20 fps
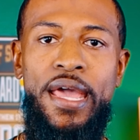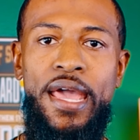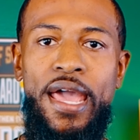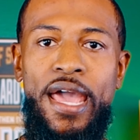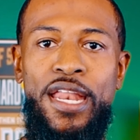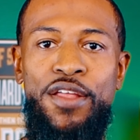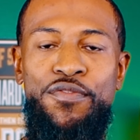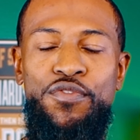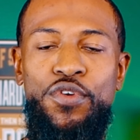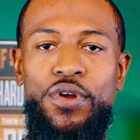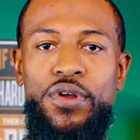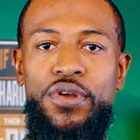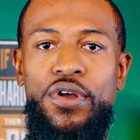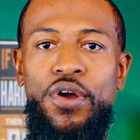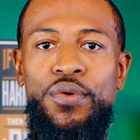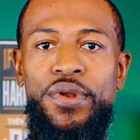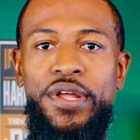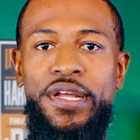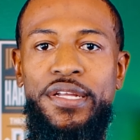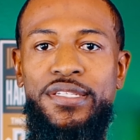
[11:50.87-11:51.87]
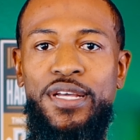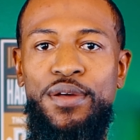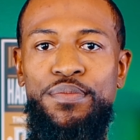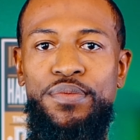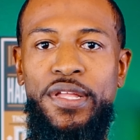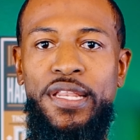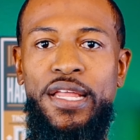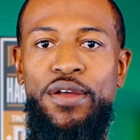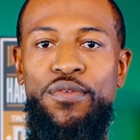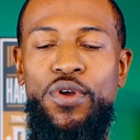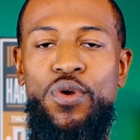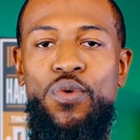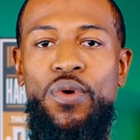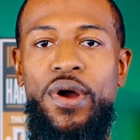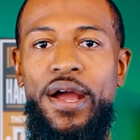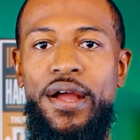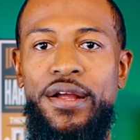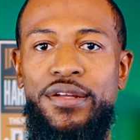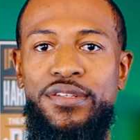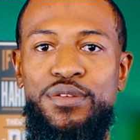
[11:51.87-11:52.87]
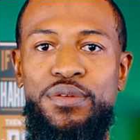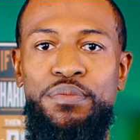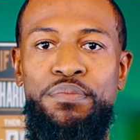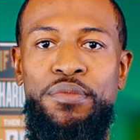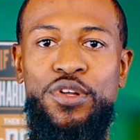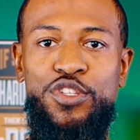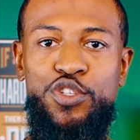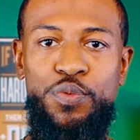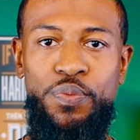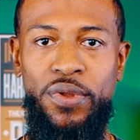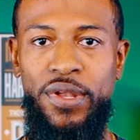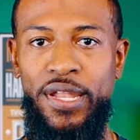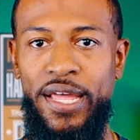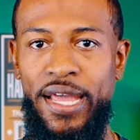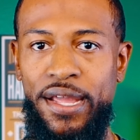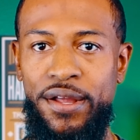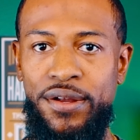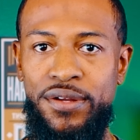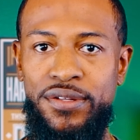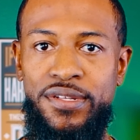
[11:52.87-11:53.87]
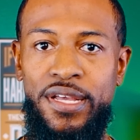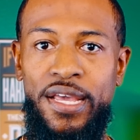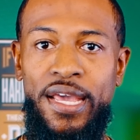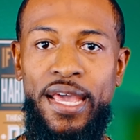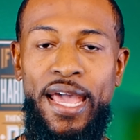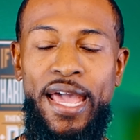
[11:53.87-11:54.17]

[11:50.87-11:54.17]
And if you're coating something that requires multiple layers